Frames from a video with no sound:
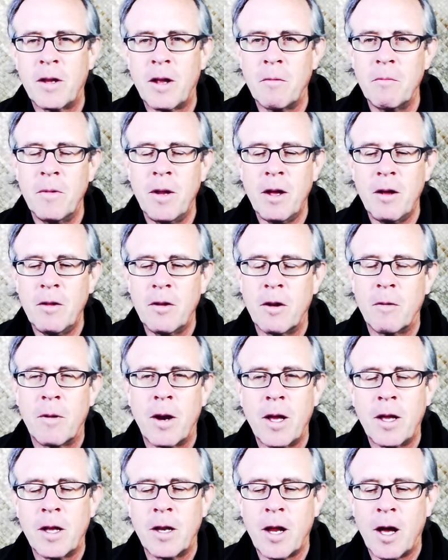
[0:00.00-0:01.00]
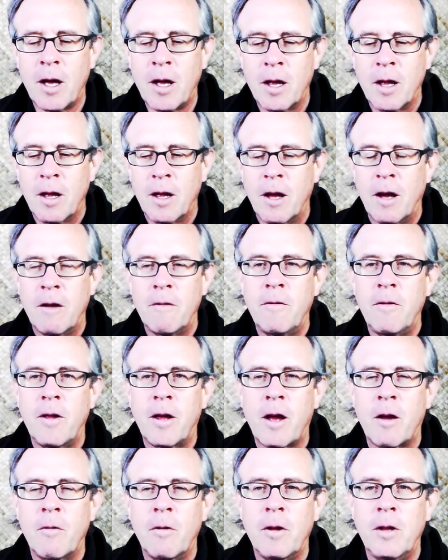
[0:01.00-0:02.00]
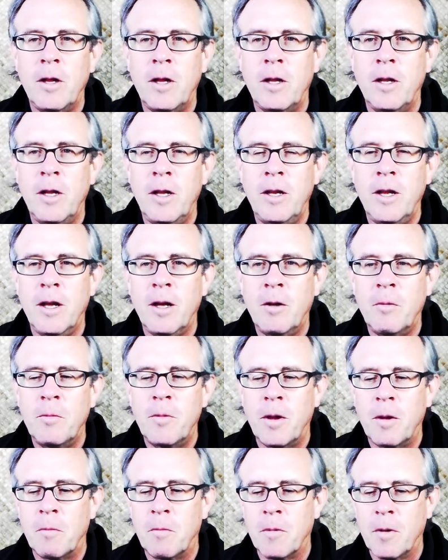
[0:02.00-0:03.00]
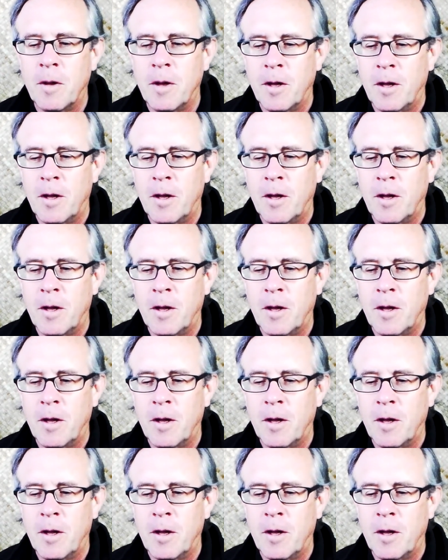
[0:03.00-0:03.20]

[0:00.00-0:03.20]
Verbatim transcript: come down there, but I can, I, I feel like I really need to help them.